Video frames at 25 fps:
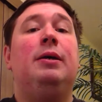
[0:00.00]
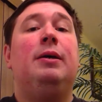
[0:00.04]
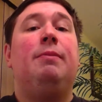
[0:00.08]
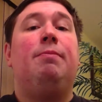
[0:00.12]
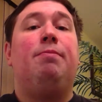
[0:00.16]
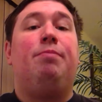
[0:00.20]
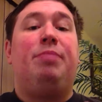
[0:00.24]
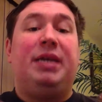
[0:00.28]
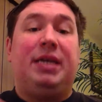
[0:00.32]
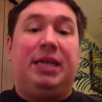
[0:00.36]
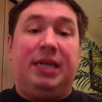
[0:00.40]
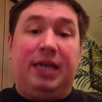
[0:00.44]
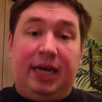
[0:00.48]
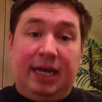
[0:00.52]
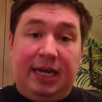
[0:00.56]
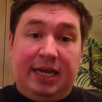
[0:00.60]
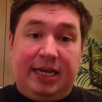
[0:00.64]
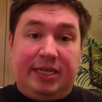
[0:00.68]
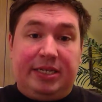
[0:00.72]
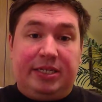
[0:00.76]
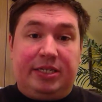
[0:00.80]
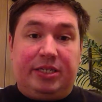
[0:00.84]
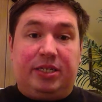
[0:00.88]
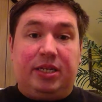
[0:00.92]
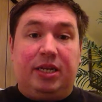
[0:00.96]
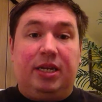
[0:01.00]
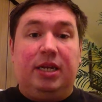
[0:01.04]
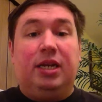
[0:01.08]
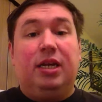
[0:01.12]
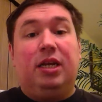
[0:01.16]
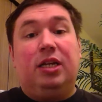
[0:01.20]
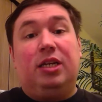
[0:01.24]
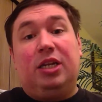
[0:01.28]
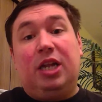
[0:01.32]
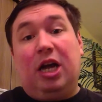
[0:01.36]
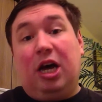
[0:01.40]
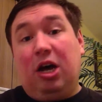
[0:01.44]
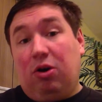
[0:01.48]
Because
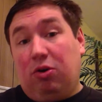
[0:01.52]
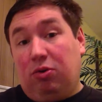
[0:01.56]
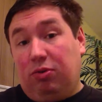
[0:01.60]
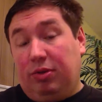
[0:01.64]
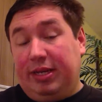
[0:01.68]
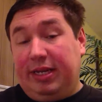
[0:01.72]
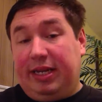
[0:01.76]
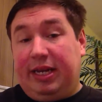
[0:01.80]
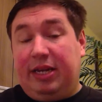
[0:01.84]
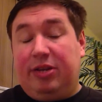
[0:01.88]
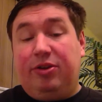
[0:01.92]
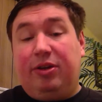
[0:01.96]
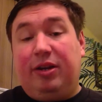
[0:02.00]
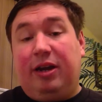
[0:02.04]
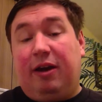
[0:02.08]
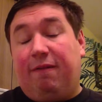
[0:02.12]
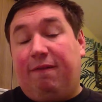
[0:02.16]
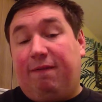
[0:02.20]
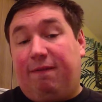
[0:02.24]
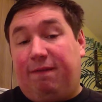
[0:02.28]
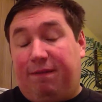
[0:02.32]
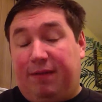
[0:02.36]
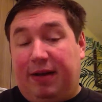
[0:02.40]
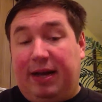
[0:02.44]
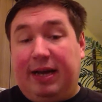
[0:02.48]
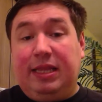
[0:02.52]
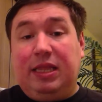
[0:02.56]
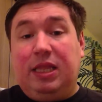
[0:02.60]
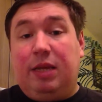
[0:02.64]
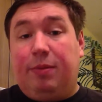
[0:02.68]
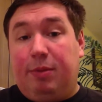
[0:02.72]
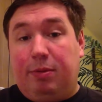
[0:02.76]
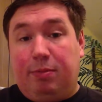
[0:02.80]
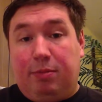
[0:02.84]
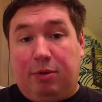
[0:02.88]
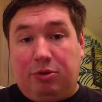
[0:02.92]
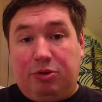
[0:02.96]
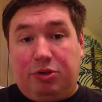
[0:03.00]
not only can you now find
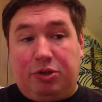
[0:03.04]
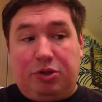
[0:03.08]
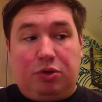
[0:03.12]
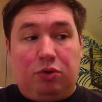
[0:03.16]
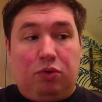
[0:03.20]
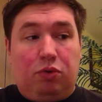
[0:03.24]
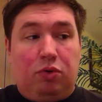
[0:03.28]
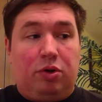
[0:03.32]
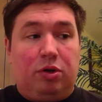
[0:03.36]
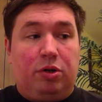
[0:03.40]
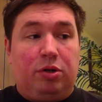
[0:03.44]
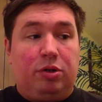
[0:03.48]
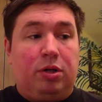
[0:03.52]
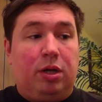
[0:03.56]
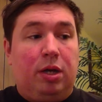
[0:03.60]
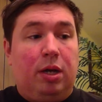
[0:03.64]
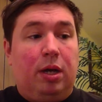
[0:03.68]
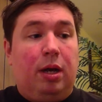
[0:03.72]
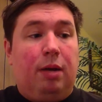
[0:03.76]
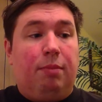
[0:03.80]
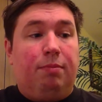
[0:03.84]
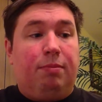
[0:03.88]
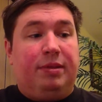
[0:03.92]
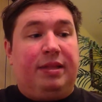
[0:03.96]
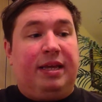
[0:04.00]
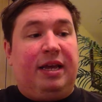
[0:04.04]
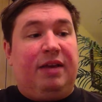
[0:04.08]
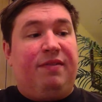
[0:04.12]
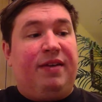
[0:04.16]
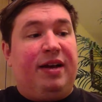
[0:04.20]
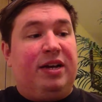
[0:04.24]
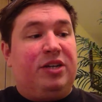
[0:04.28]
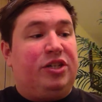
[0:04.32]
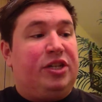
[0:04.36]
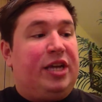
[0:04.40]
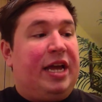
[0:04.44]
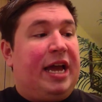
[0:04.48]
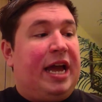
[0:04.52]
them in most stores, but they have
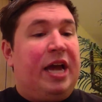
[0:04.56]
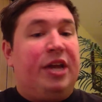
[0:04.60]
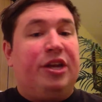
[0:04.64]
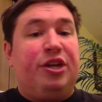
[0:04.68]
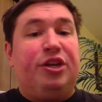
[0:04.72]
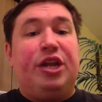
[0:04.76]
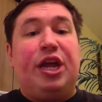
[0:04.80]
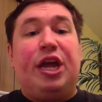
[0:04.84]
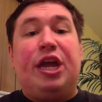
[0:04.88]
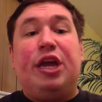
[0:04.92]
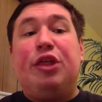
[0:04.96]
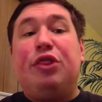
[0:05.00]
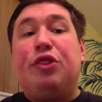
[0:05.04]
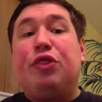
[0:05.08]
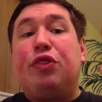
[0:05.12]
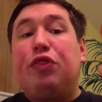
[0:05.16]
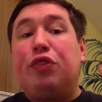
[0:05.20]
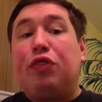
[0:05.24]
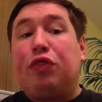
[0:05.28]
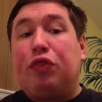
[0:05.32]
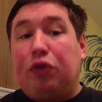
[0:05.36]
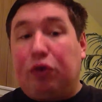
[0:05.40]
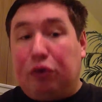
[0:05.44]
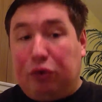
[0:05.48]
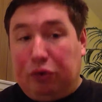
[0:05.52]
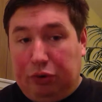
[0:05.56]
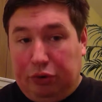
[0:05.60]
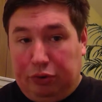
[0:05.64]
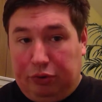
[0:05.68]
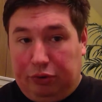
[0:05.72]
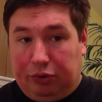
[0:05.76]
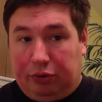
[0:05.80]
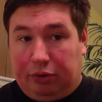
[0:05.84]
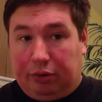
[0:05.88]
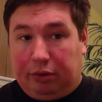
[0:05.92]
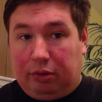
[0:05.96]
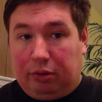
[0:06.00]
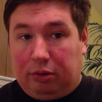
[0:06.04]
actually added a
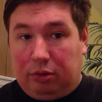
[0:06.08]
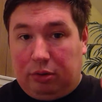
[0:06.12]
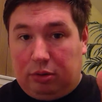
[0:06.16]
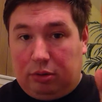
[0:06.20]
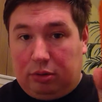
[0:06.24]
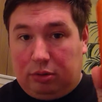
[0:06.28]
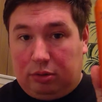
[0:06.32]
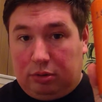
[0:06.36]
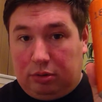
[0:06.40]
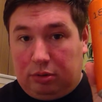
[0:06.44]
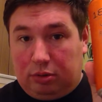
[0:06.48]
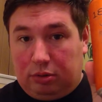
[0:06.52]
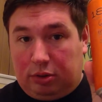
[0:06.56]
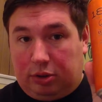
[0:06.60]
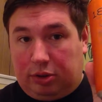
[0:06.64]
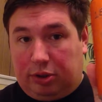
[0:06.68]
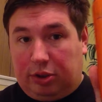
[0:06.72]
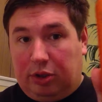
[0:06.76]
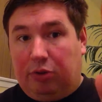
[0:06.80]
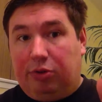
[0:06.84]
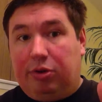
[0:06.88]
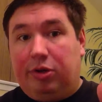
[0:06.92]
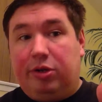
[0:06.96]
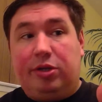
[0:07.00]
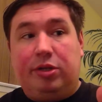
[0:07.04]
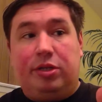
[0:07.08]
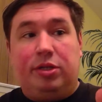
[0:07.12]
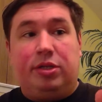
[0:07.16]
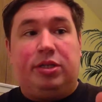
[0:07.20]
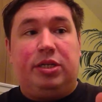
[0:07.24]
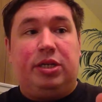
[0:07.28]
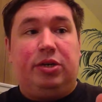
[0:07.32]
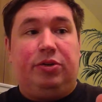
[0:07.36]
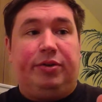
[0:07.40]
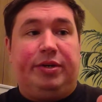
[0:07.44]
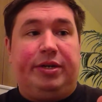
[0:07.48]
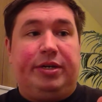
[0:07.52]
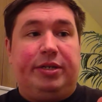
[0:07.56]
third soda to the
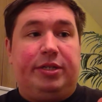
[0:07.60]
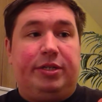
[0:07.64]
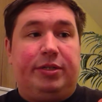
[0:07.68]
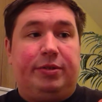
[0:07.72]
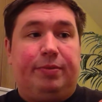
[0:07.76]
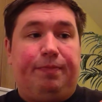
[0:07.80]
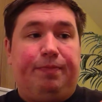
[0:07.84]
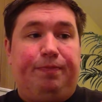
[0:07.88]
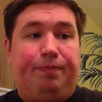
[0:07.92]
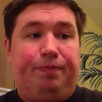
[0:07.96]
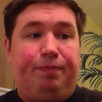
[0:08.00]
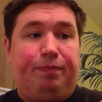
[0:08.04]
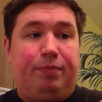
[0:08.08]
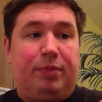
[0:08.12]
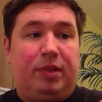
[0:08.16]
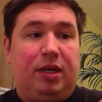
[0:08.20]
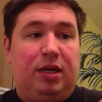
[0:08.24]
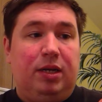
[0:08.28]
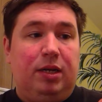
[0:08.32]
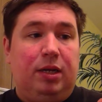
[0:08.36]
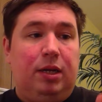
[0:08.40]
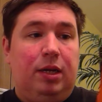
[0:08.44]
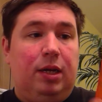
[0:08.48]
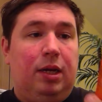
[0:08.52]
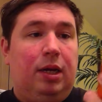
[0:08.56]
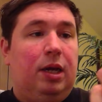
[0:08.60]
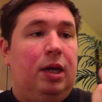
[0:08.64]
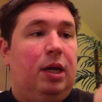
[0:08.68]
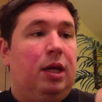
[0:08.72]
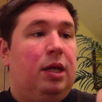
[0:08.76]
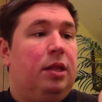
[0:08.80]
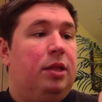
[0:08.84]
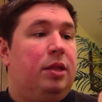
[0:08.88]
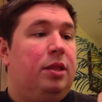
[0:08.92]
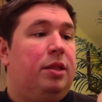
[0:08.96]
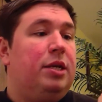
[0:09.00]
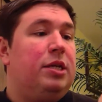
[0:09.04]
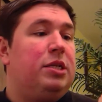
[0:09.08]
series.
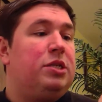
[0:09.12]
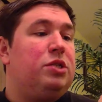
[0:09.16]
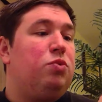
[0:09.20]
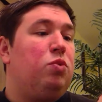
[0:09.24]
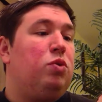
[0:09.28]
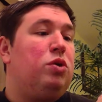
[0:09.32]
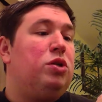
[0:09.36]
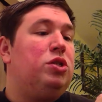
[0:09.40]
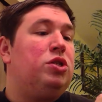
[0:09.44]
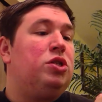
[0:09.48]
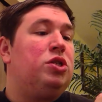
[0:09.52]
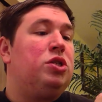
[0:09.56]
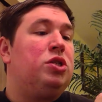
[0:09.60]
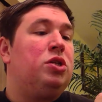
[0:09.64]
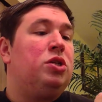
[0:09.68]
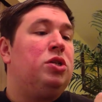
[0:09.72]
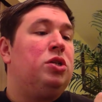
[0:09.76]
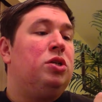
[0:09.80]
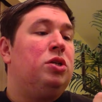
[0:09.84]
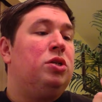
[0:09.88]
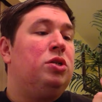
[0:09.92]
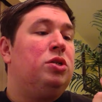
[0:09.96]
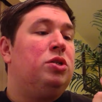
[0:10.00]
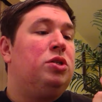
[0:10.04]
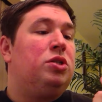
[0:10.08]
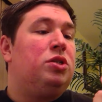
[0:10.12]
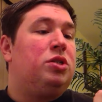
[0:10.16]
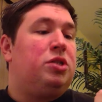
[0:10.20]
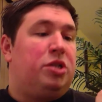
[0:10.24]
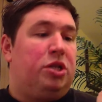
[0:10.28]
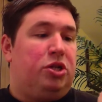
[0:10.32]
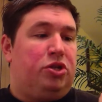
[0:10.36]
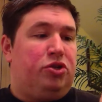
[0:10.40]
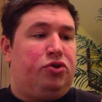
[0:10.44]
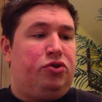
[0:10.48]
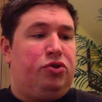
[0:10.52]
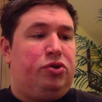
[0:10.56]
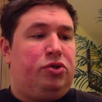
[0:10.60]
This one's
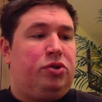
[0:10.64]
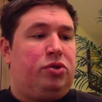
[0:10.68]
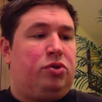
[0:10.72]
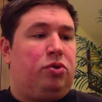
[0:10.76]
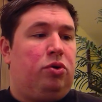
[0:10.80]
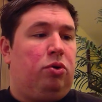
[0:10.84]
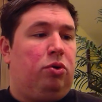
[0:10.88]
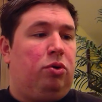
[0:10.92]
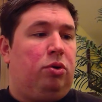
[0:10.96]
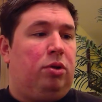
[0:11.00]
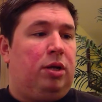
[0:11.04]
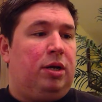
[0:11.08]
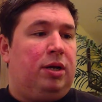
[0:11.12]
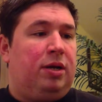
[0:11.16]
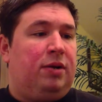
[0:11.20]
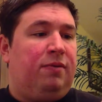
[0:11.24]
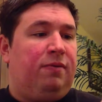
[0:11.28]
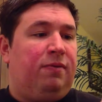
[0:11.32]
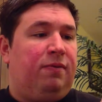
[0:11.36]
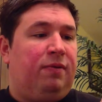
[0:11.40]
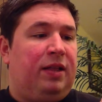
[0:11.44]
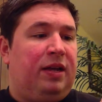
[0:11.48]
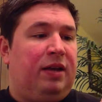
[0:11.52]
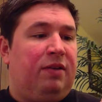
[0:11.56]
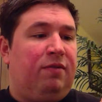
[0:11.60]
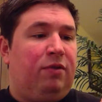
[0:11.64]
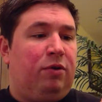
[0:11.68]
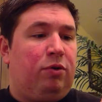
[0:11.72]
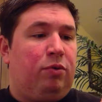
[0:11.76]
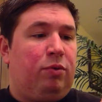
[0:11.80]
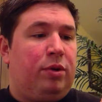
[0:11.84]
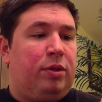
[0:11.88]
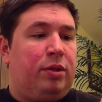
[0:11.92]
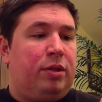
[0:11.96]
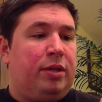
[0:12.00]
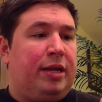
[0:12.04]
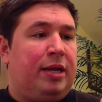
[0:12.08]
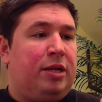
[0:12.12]
citrus cola flavor
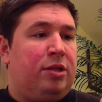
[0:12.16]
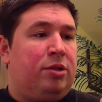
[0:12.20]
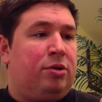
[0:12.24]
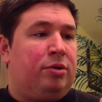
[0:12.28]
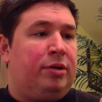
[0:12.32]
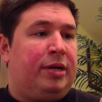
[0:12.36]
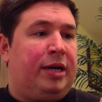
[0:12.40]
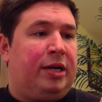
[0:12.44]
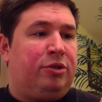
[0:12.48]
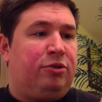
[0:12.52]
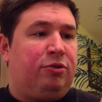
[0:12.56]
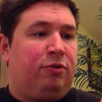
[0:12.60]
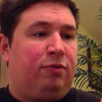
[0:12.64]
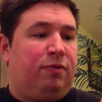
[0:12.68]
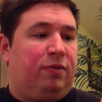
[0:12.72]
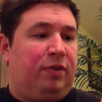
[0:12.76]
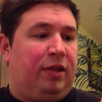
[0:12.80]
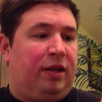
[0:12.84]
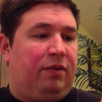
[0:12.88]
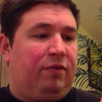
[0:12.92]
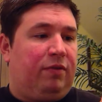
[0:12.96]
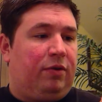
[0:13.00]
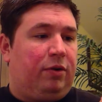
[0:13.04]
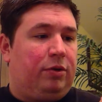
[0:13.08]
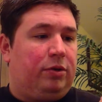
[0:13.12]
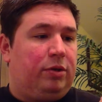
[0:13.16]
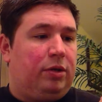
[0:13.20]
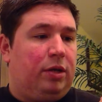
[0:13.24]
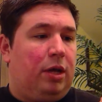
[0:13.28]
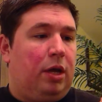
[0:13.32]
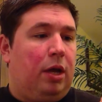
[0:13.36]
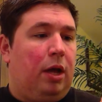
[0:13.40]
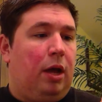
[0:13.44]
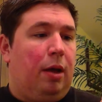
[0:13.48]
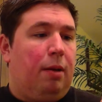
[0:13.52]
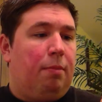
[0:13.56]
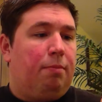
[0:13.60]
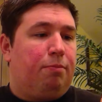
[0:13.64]
with nether natural flavors
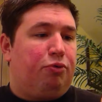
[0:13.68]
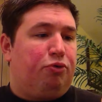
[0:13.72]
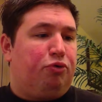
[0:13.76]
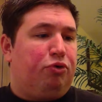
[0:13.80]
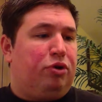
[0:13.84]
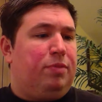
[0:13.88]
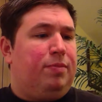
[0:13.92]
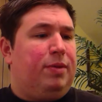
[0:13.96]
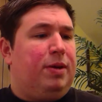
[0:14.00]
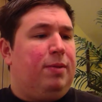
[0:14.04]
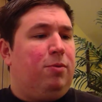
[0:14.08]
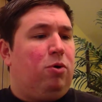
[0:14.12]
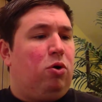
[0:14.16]
premium